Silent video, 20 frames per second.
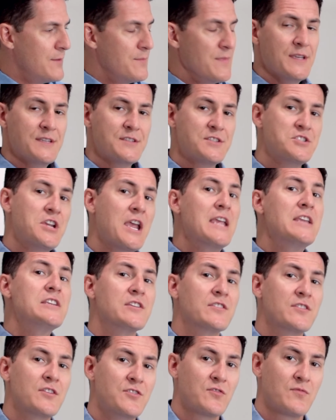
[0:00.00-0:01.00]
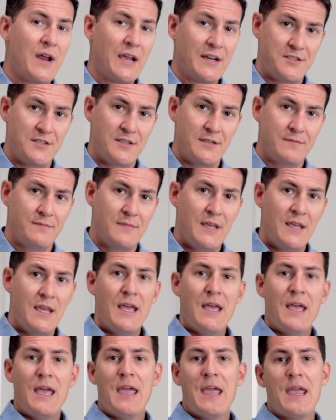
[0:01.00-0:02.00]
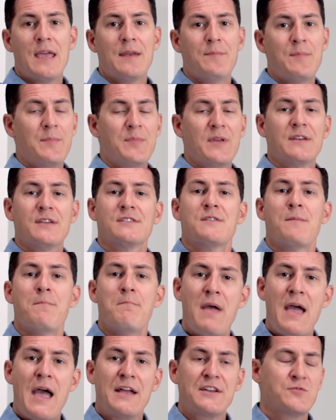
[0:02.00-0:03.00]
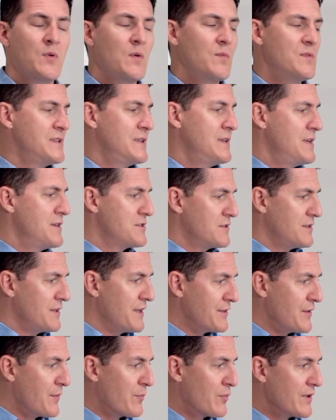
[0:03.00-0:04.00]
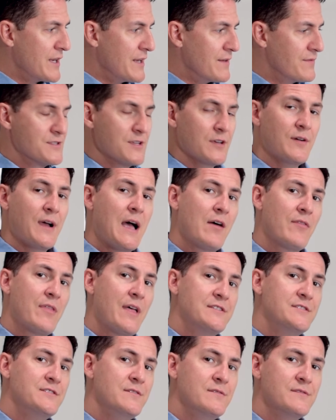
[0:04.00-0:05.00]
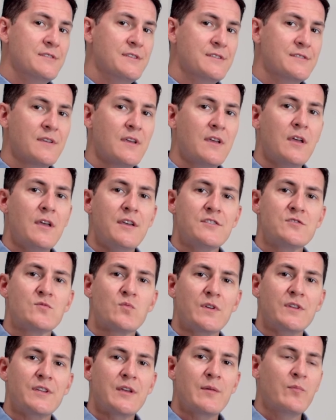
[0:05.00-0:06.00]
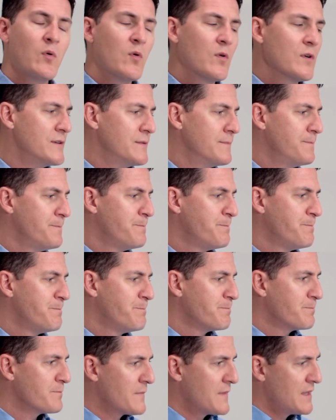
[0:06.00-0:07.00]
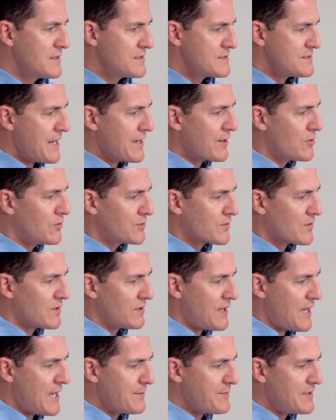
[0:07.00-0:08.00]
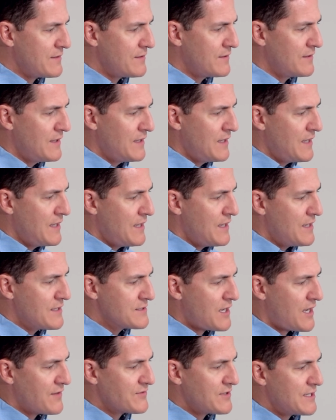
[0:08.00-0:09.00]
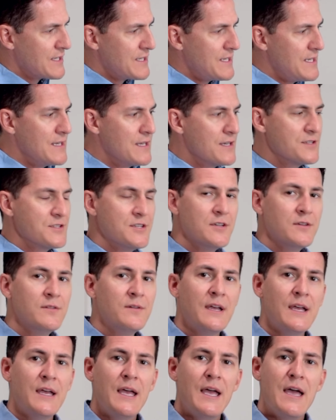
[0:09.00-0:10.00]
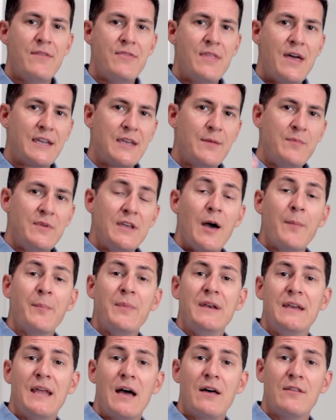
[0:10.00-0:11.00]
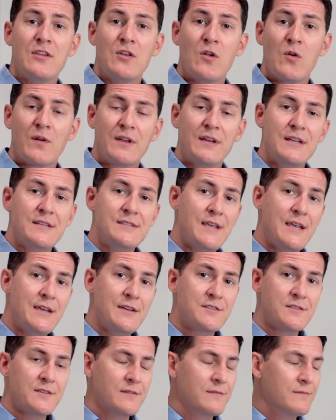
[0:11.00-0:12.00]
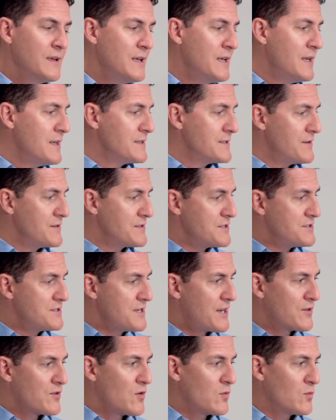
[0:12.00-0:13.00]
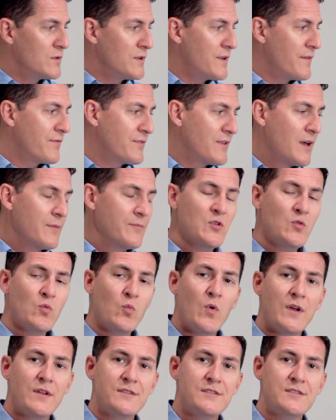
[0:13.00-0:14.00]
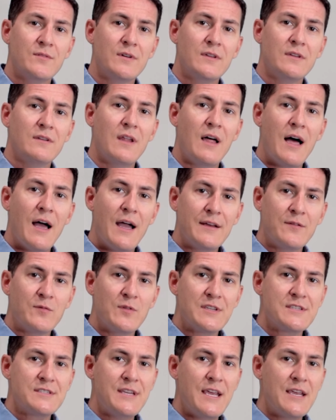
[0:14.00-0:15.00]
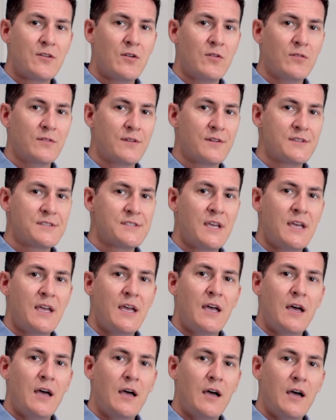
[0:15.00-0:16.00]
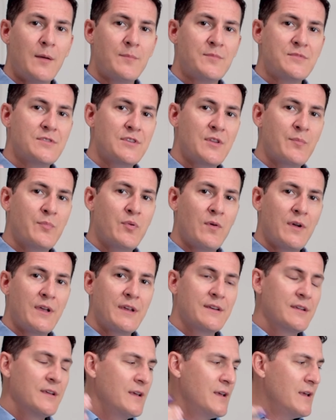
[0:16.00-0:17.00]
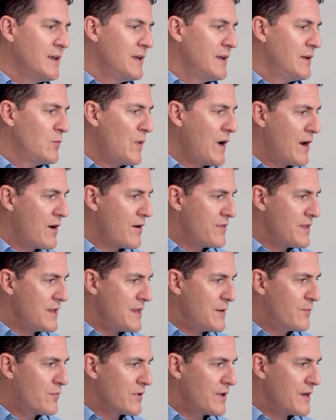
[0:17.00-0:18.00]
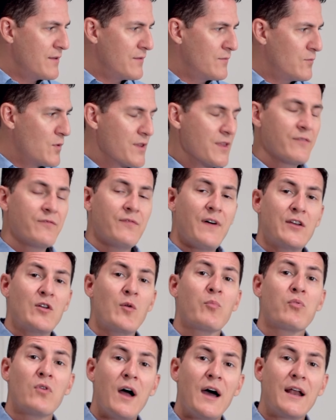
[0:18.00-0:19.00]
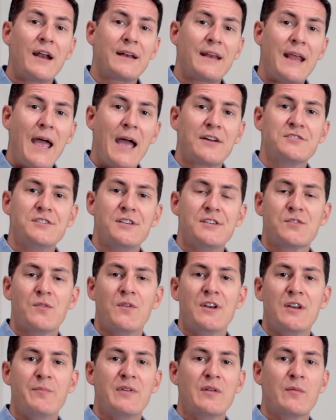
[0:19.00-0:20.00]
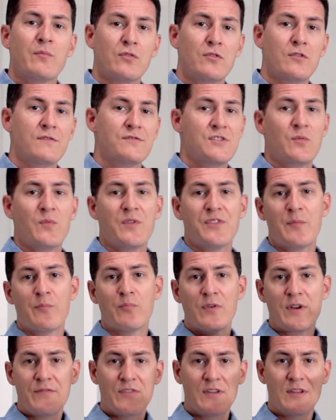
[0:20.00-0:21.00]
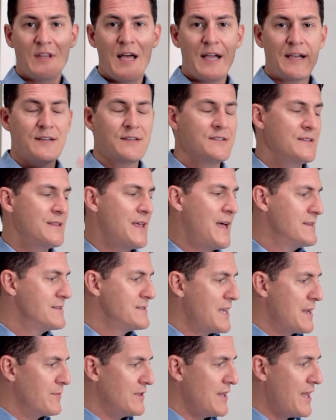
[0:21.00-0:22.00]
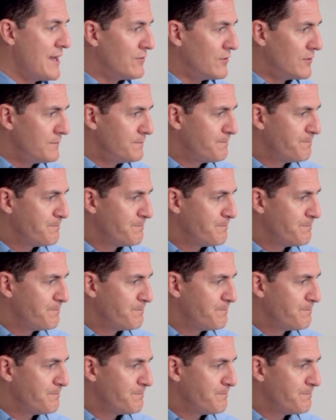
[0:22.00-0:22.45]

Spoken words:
is changing the direction, and maybe it doesn't match what was initially in the brief. So how that's used is really important. Stakeholder alignment is often a key issue, and that can be up and down the organization. So as a general rule of thumb, you want to align with stakeholders up to the point where the final product actually is going to be approved. So you want the brief aligned to that same level.